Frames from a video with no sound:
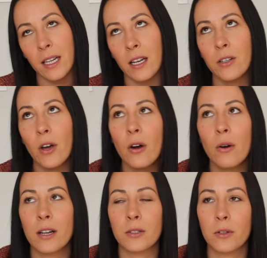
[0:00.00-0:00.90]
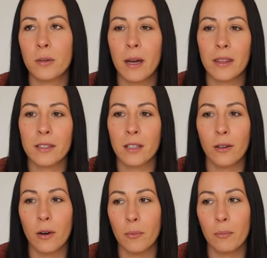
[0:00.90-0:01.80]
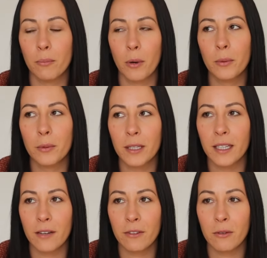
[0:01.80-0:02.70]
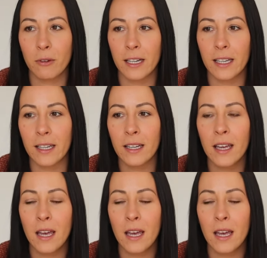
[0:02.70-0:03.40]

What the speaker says: And I know I talk about this a lot, probably in every reading,